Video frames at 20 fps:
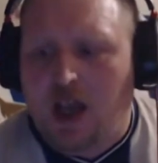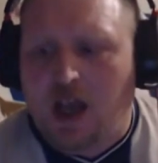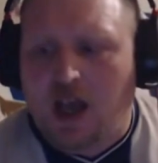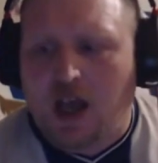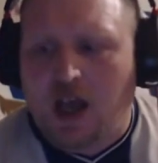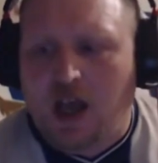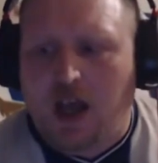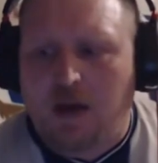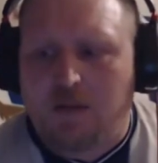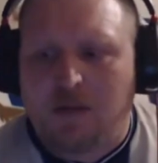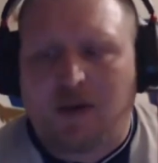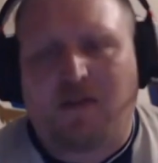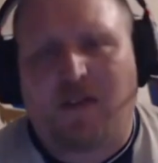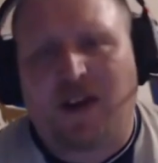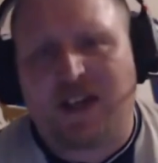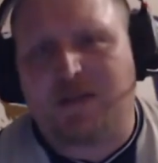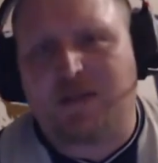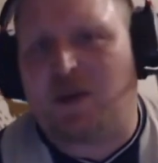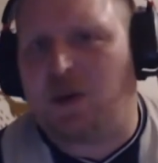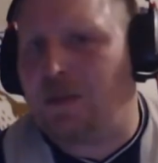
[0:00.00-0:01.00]
my
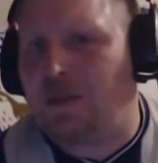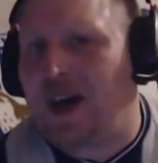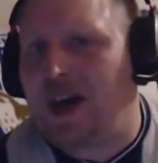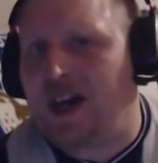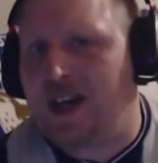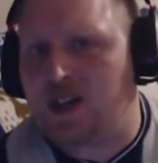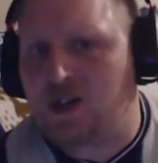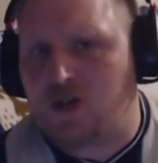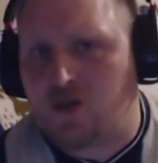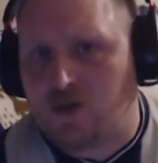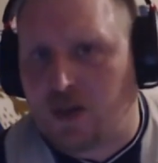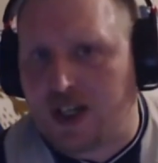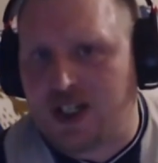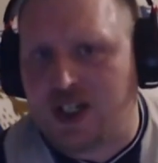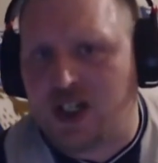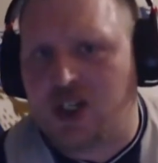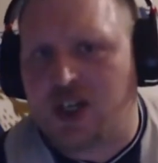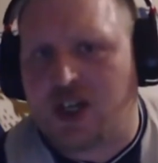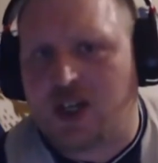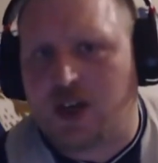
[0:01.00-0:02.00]
Facebook page,
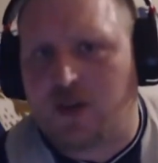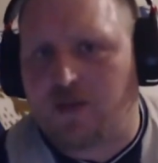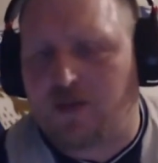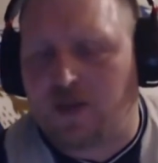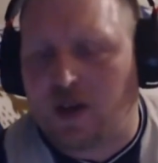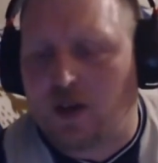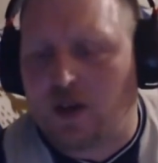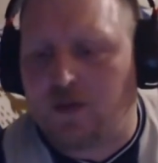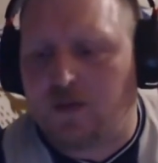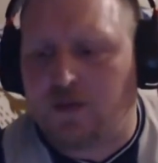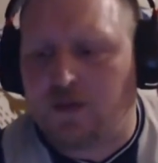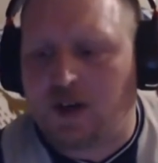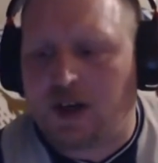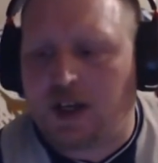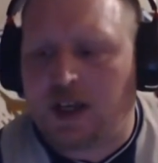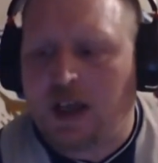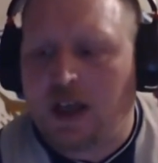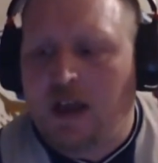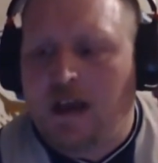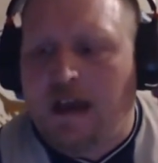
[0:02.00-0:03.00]

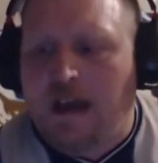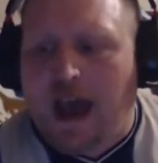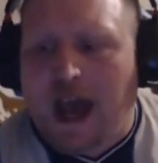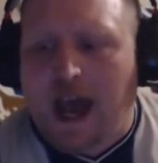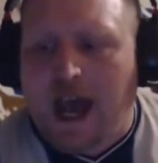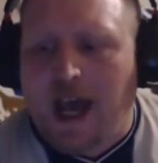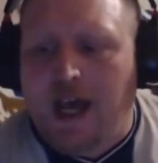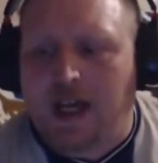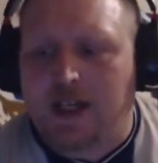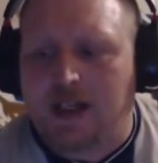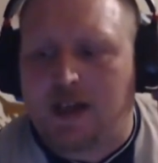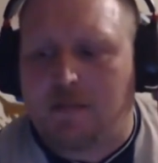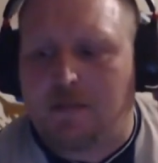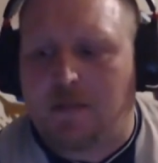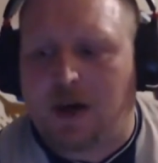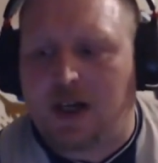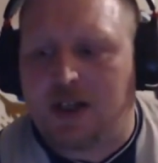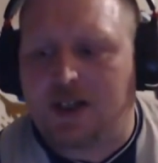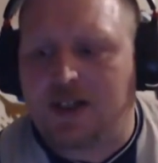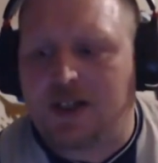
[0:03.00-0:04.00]
CrazyShadow303, and
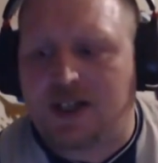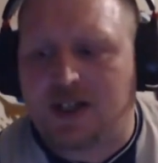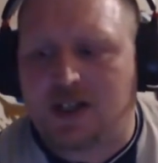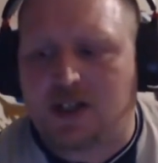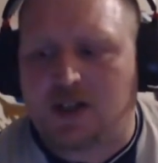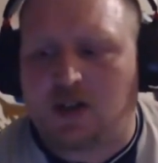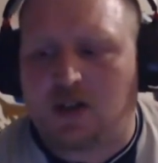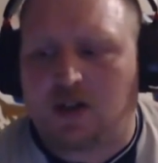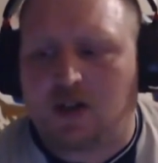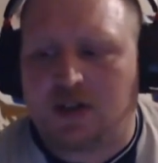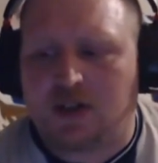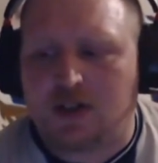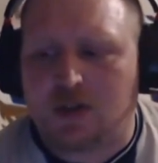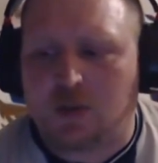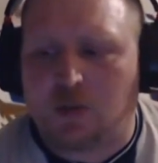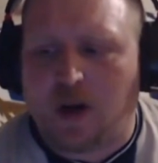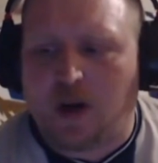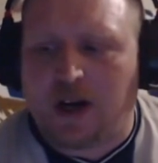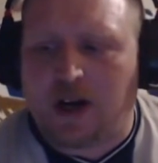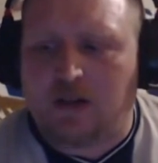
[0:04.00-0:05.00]
my Discord as
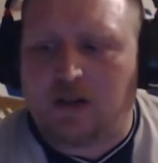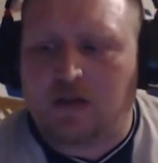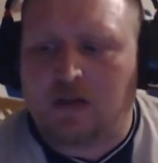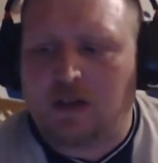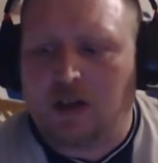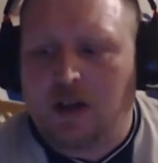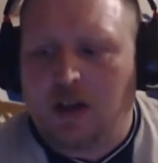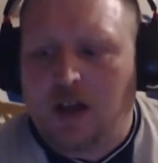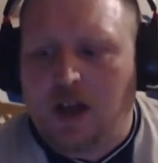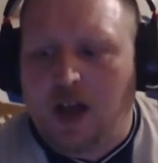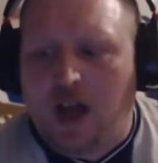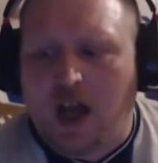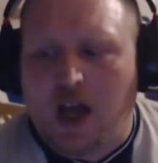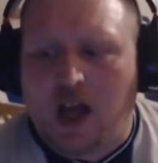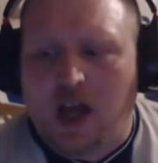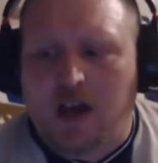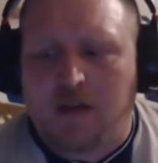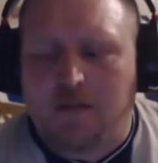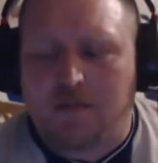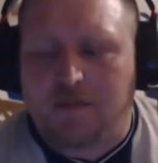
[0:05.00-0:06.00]
well,
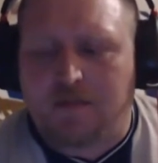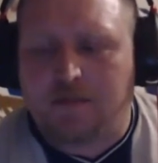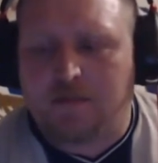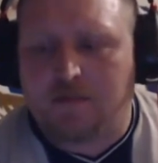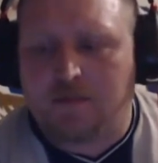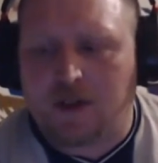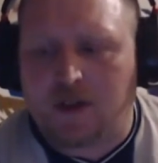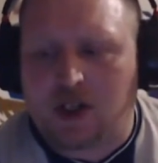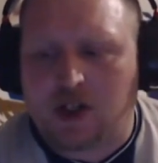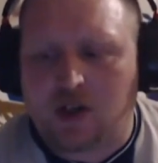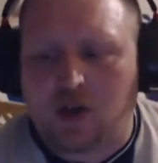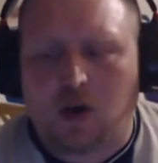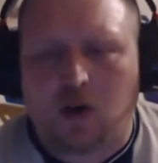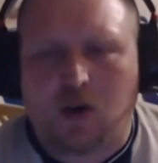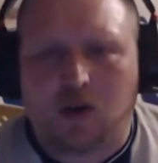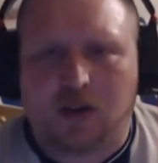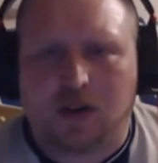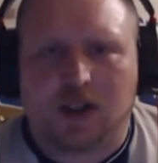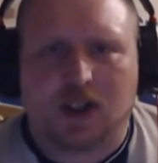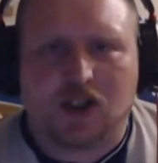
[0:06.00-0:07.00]

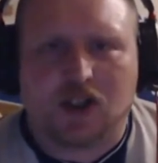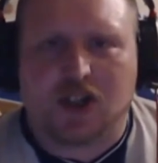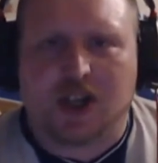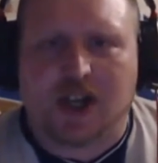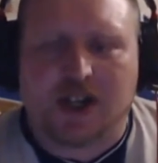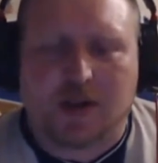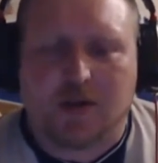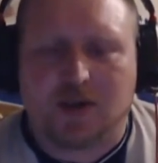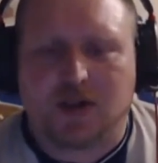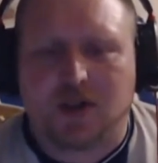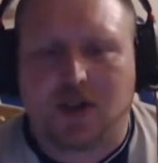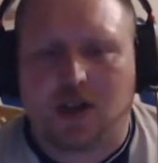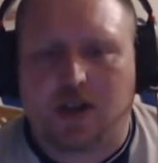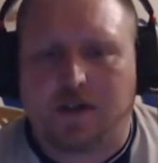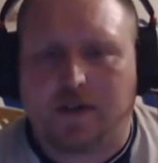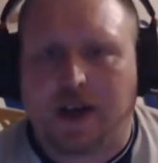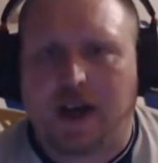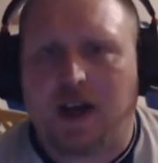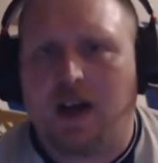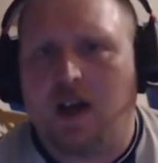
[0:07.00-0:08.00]
called the Shadow
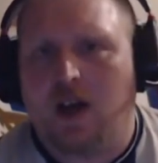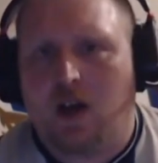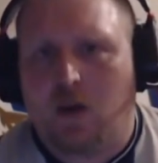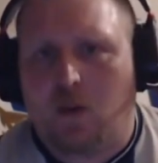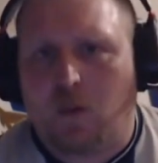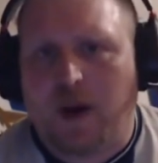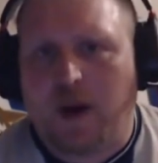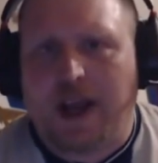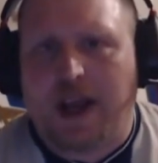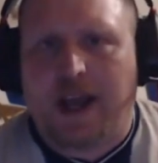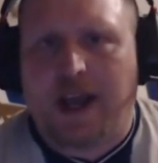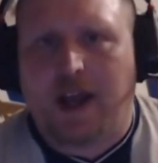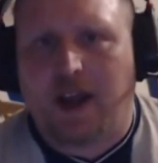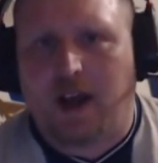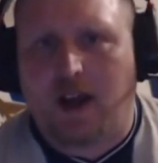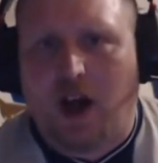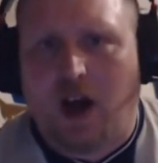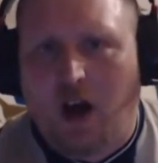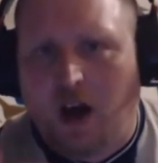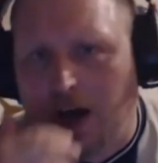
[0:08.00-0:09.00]
Server,
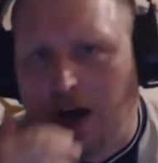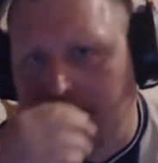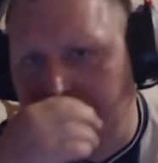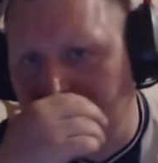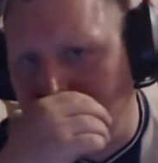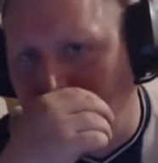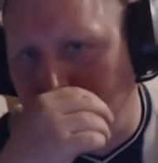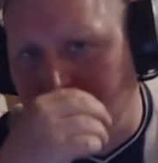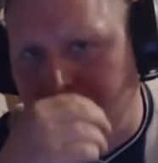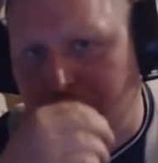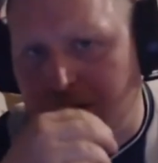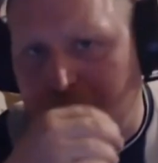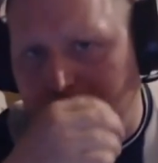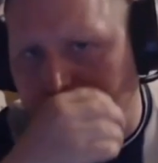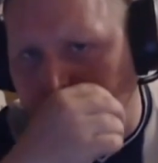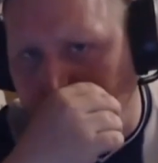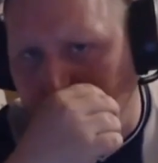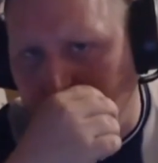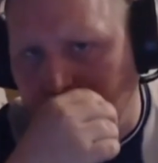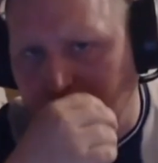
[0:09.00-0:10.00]
where I
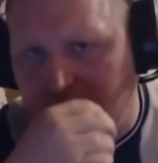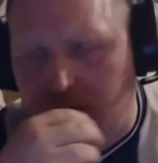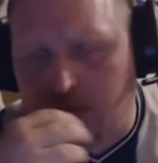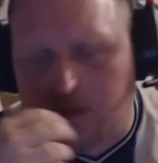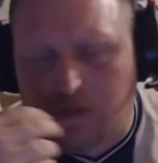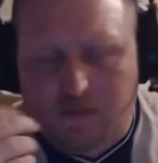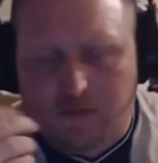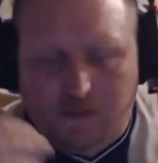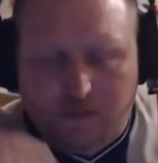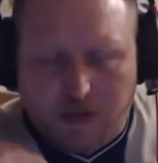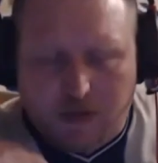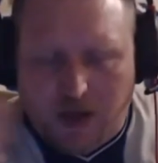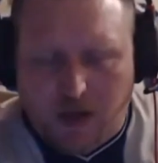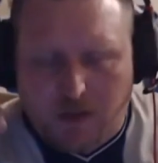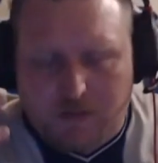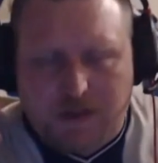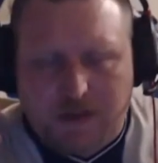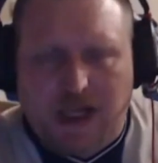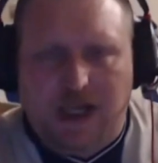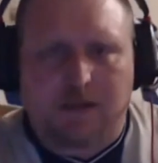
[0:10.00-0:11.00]

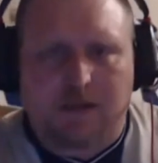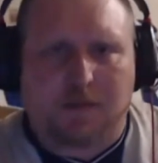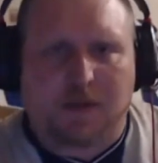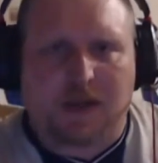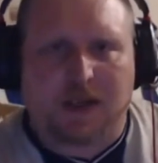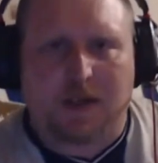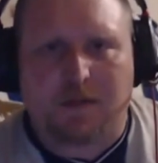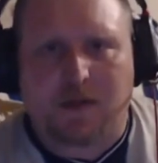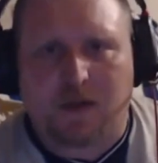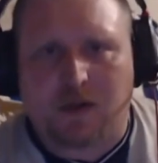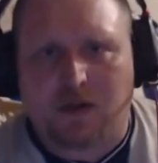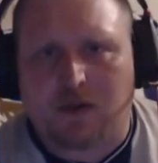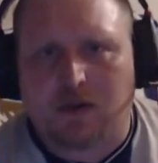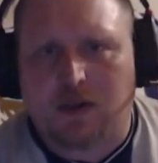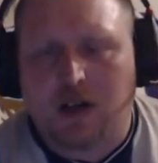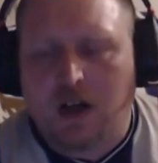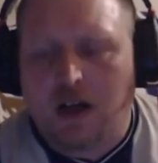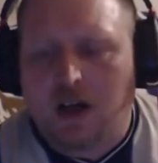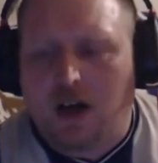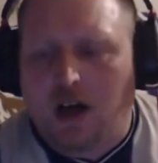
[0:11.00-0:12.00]
update people
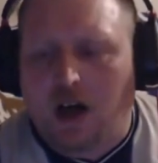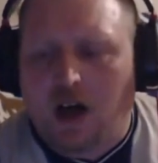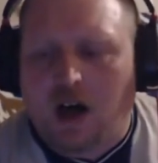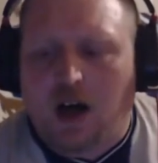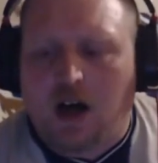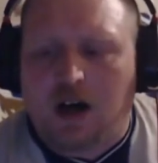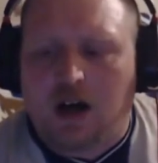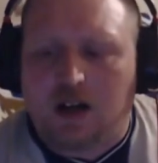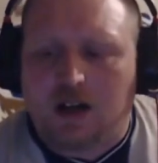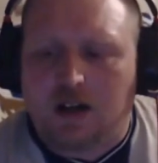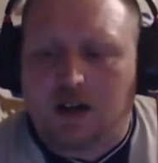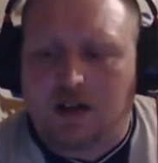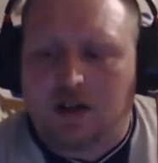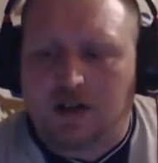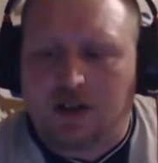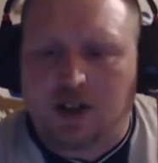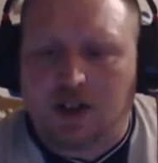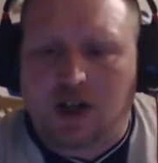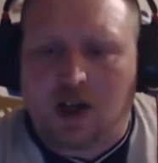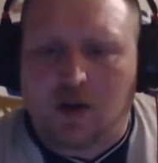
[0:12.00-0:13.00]
on,
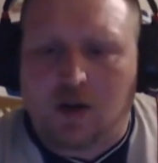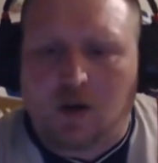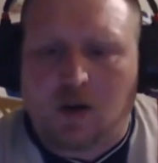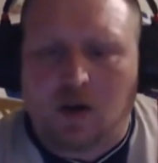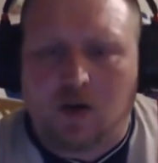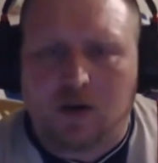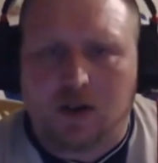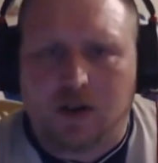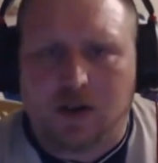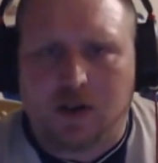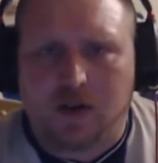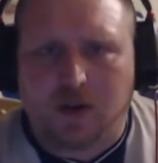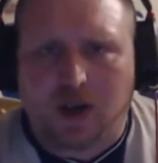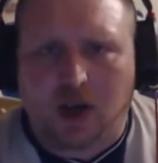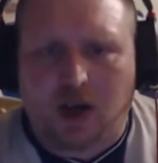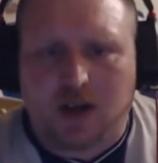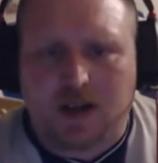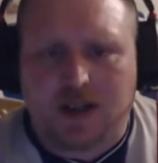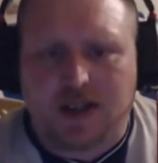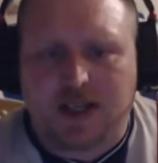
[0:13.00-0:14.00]
you know, all the new
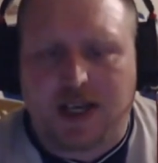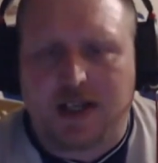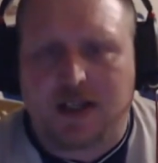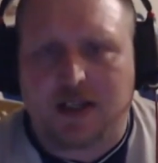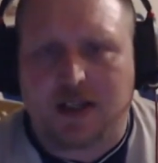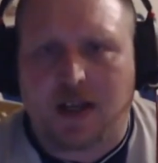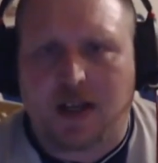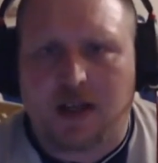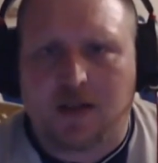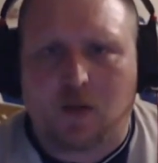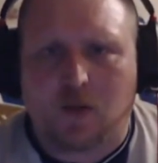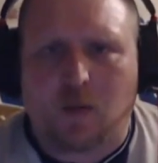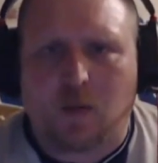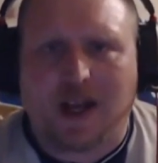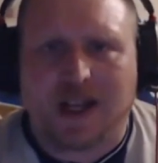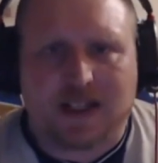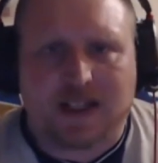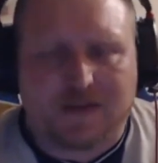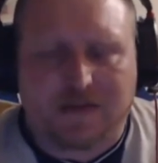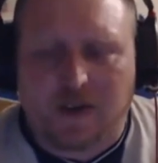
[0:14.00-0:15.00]
content and
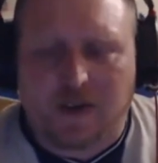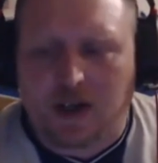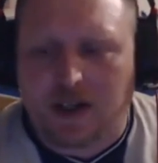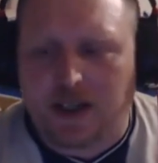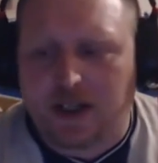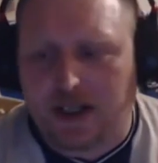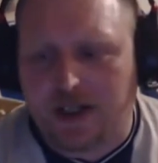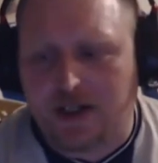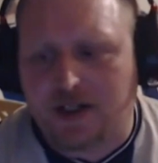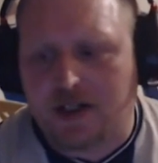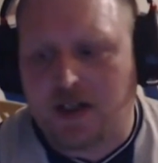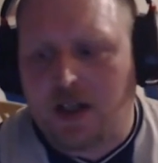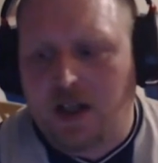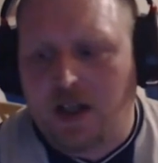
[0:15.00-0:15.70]
where to find it.